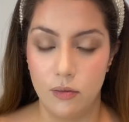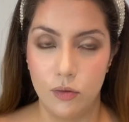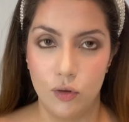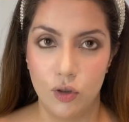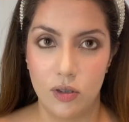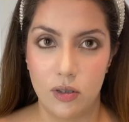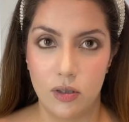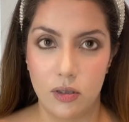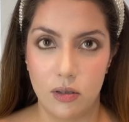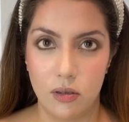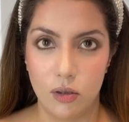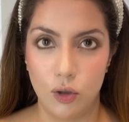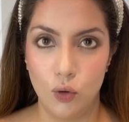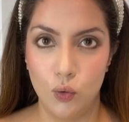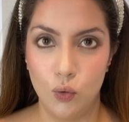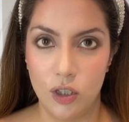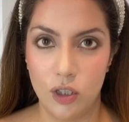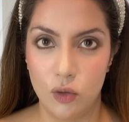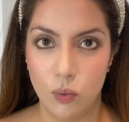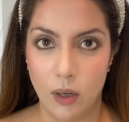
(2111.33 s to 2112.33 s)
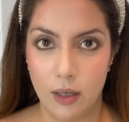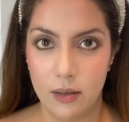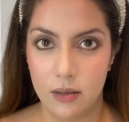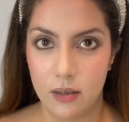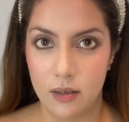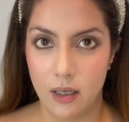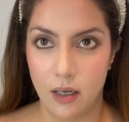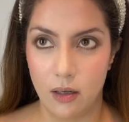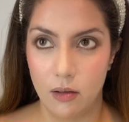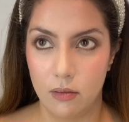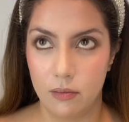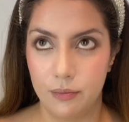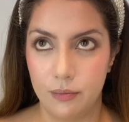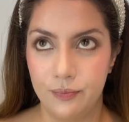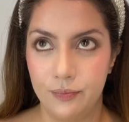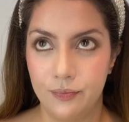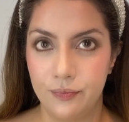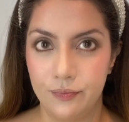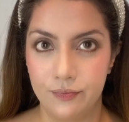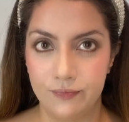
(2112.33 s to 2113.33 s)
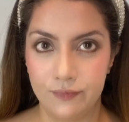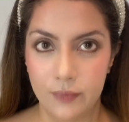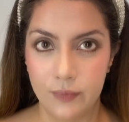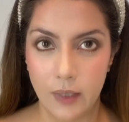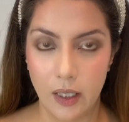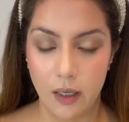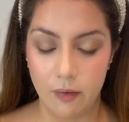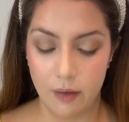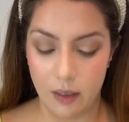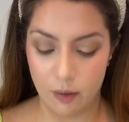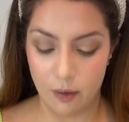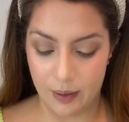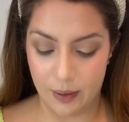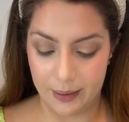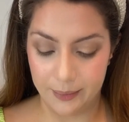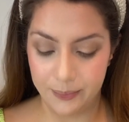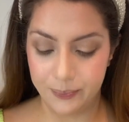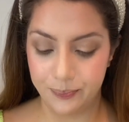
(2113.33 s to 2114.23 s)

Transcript: just use it once and give it away.